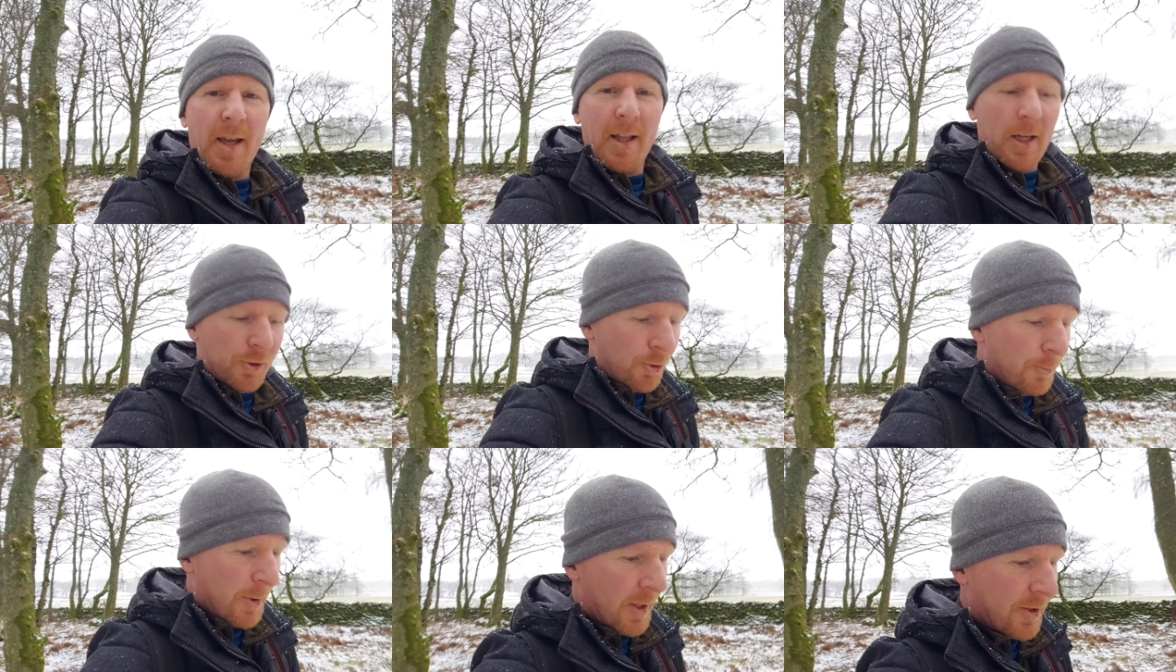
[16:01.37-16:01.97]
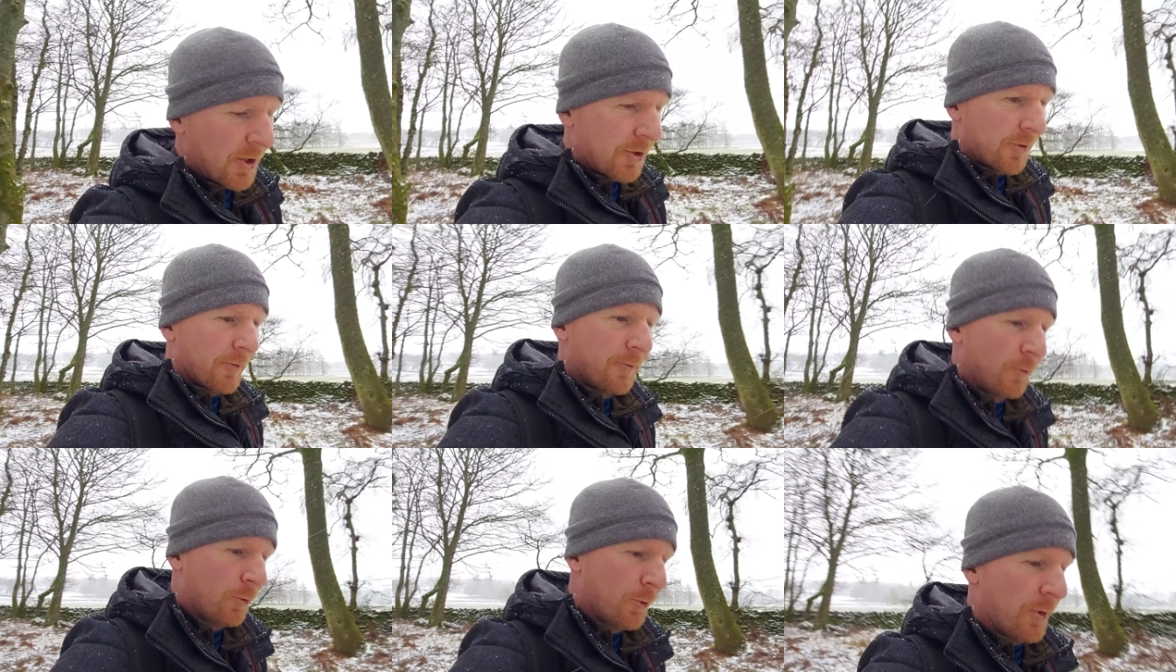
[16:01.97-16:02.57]
think that should be a
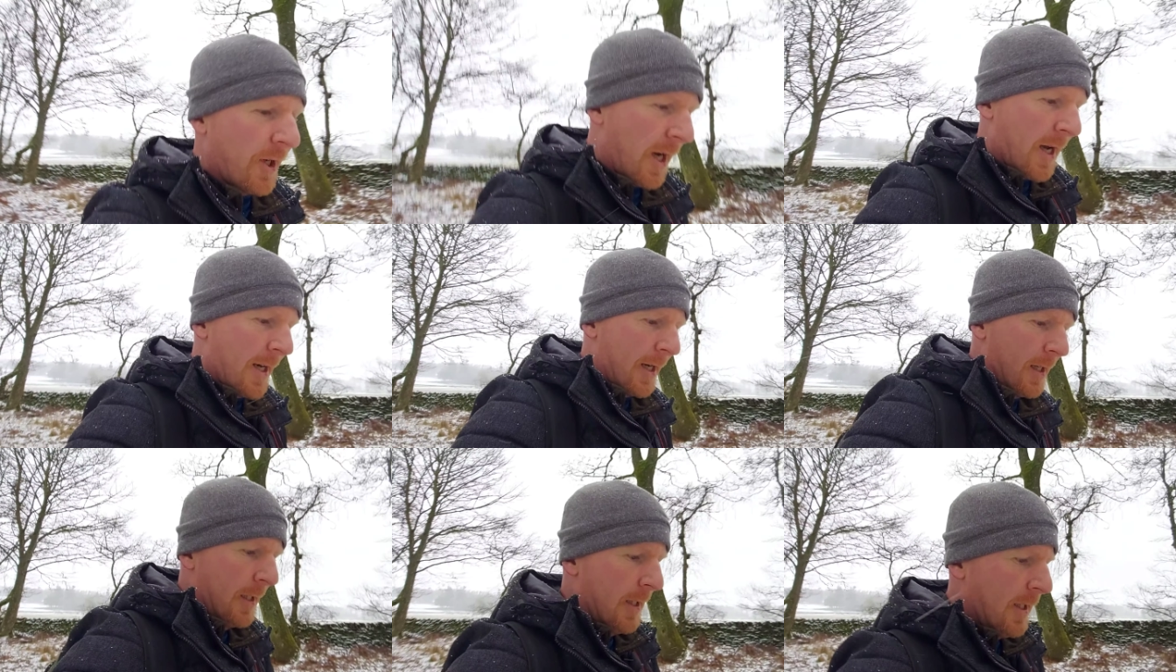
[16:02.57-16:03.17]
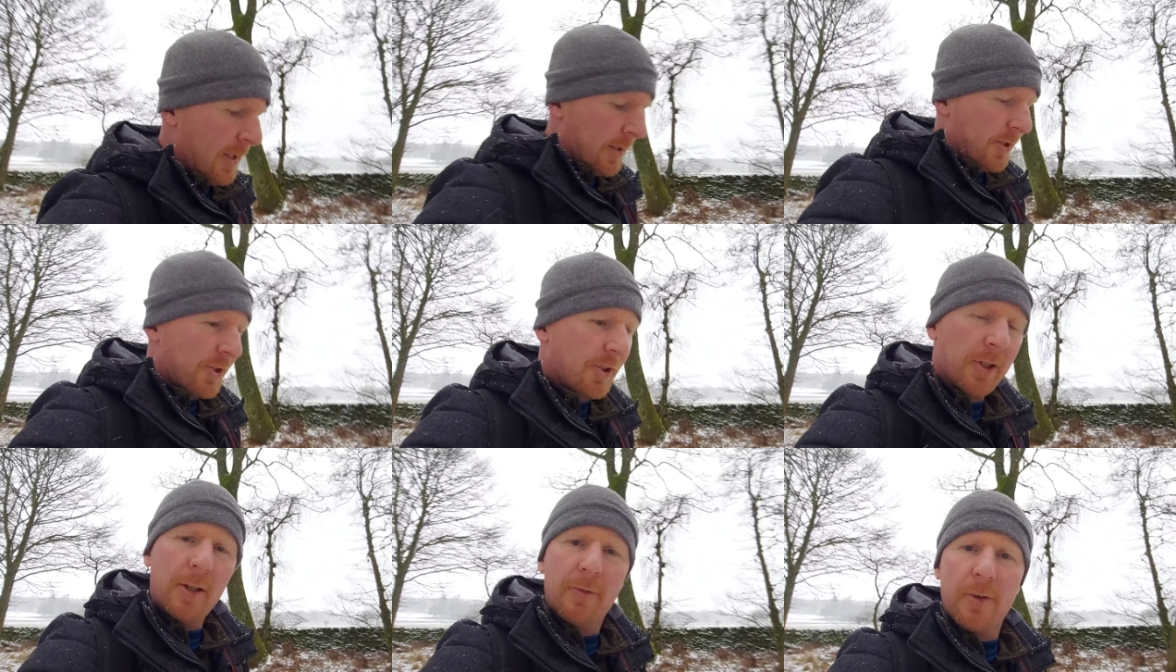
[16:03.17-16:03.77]
decent photo that and it
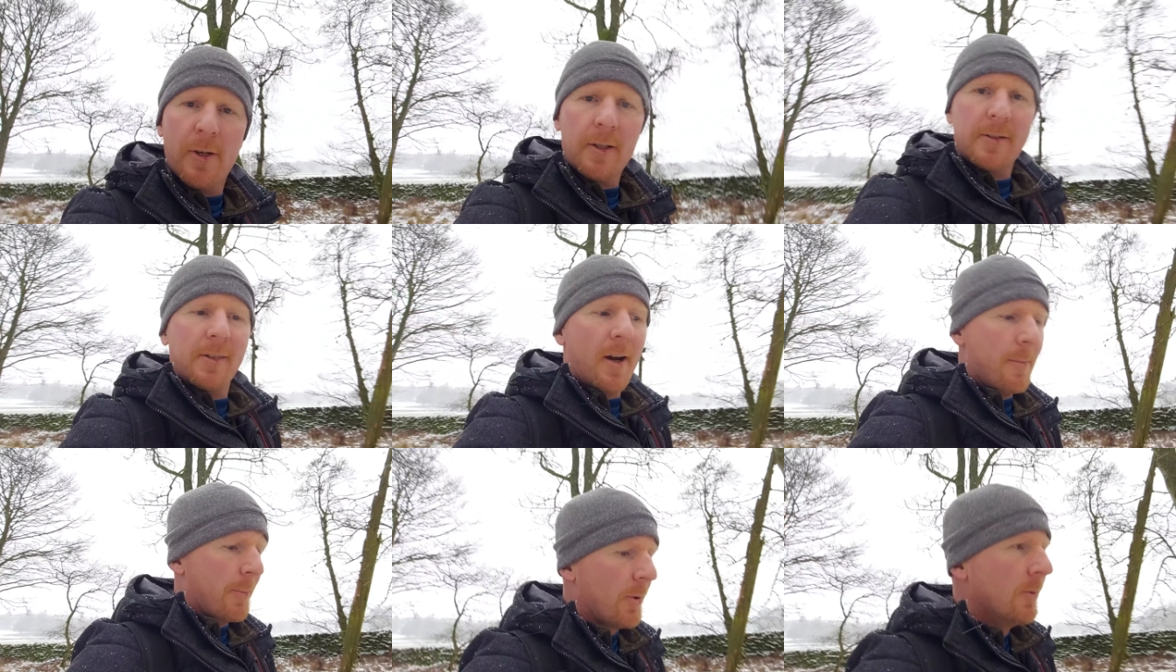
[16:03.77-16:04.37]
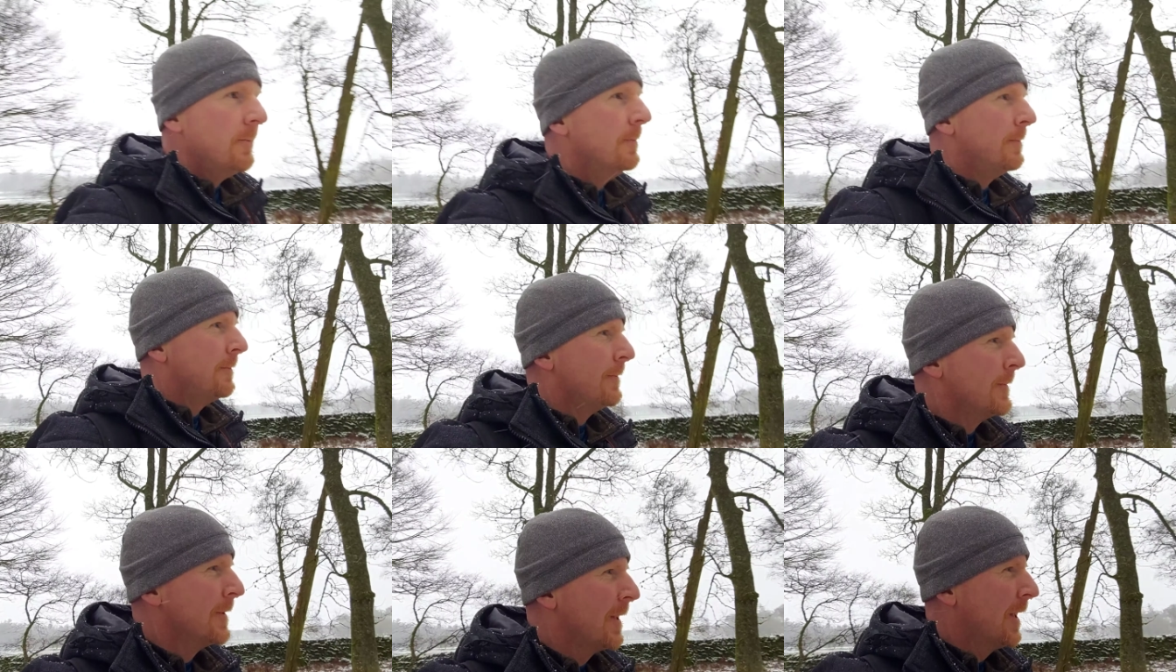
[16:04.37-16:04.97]
just another example
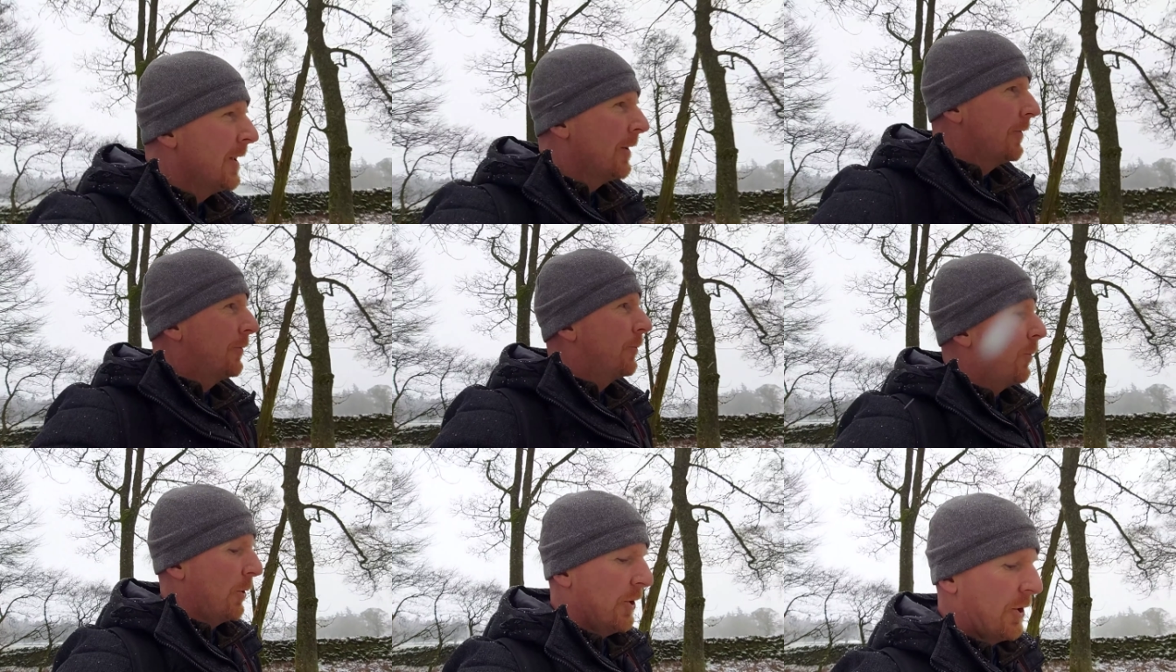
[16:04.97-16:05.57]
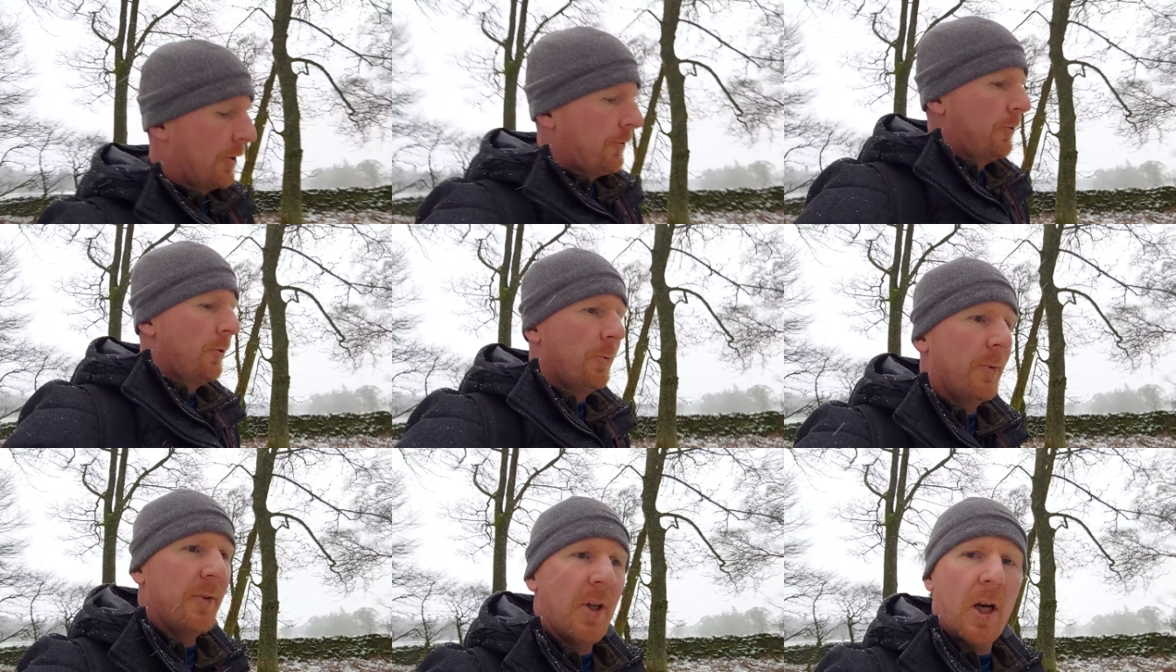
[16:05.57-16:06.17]
of what you can
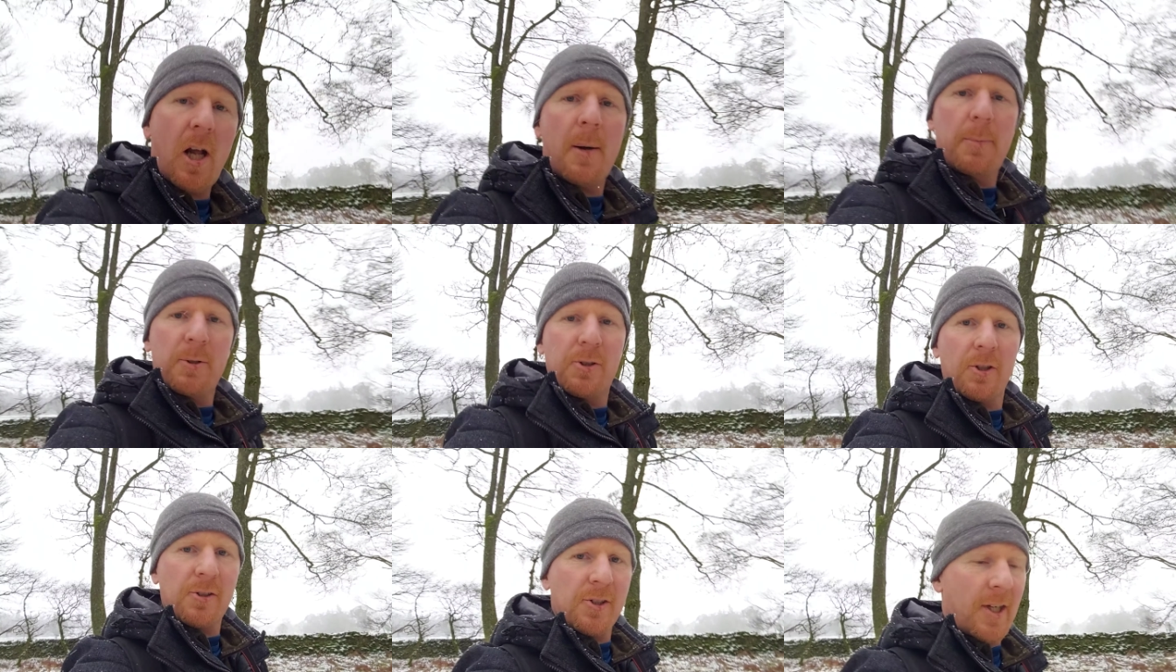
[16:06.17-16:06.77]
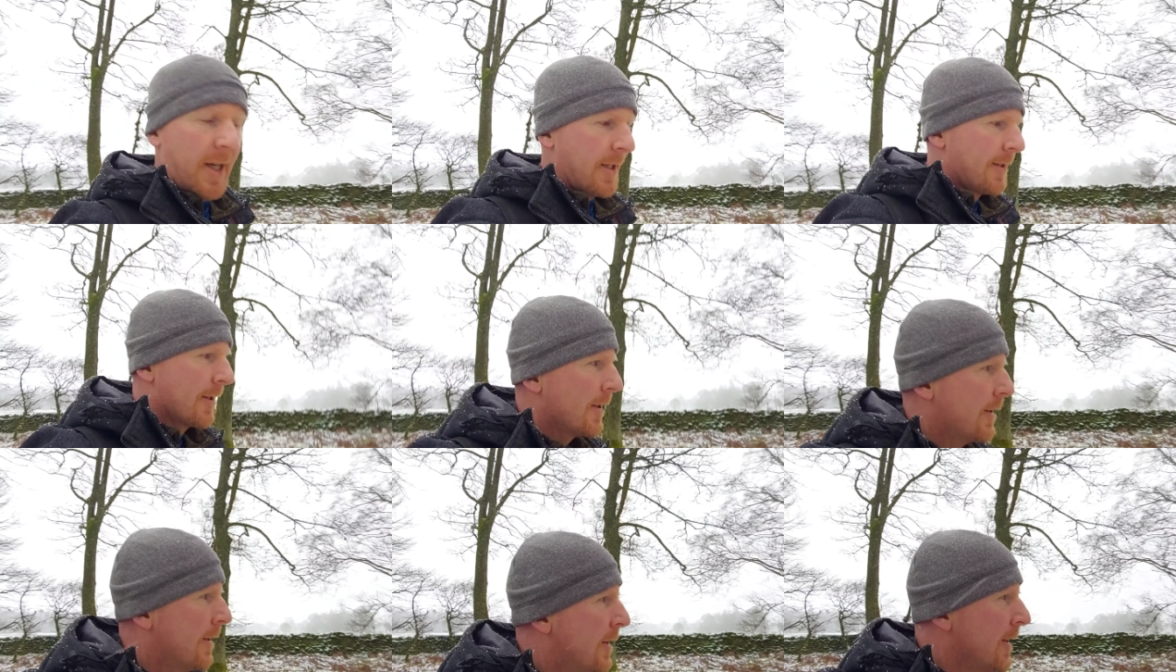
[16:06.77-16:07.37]
do with your aperture setting
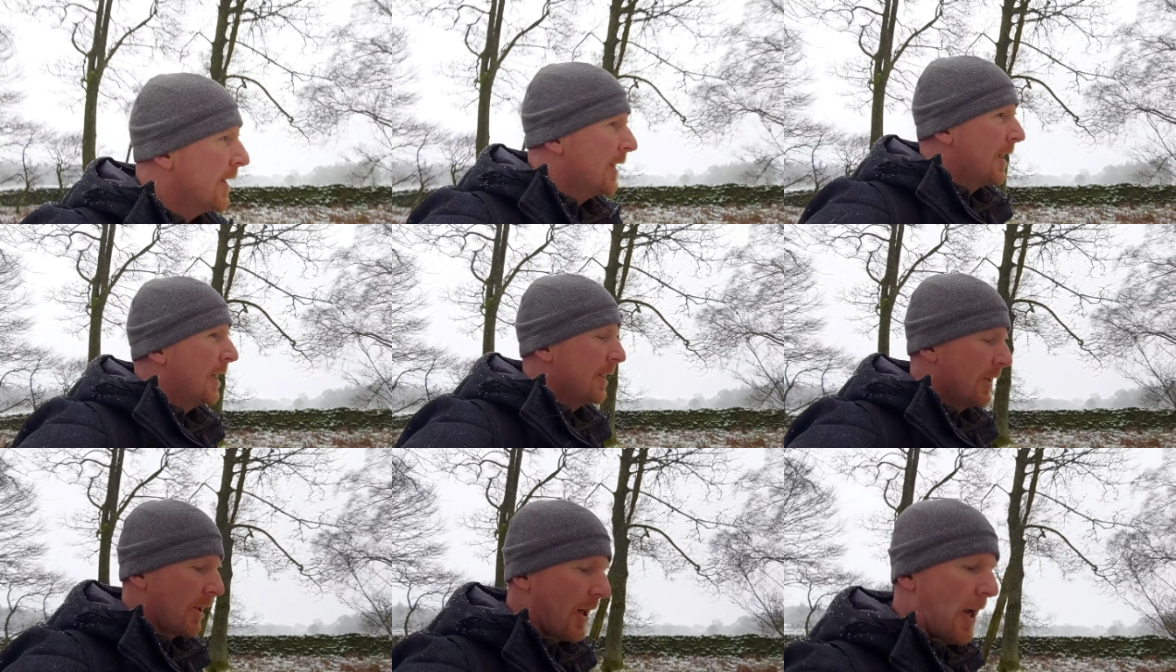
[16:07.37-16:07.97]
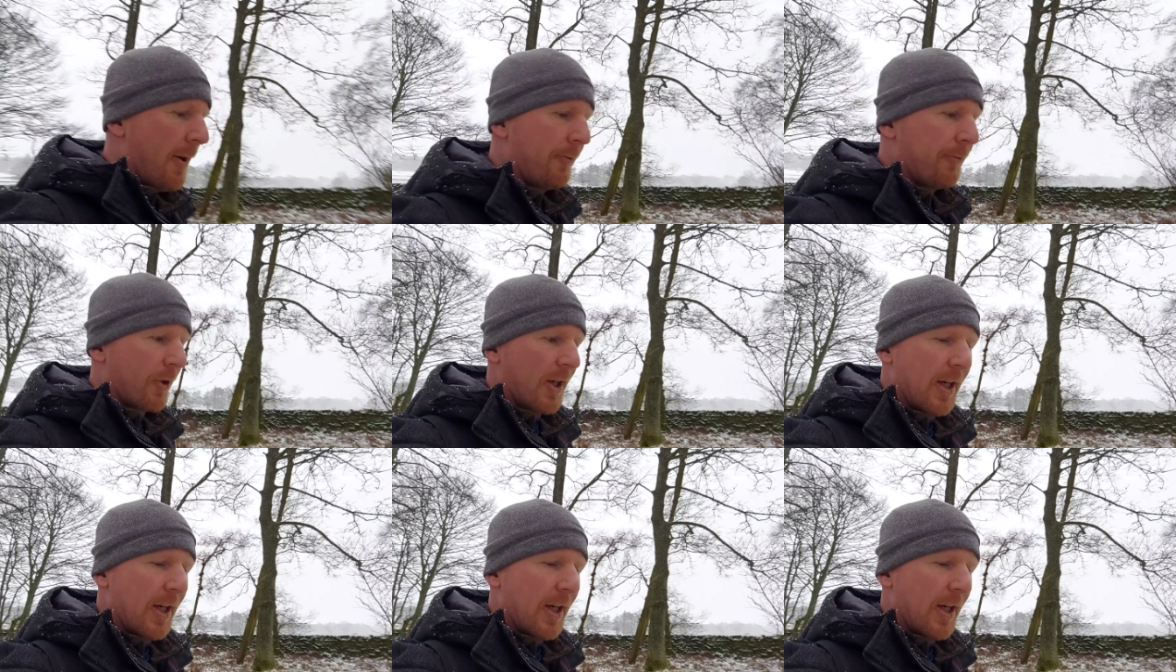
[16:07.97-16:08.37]
and your F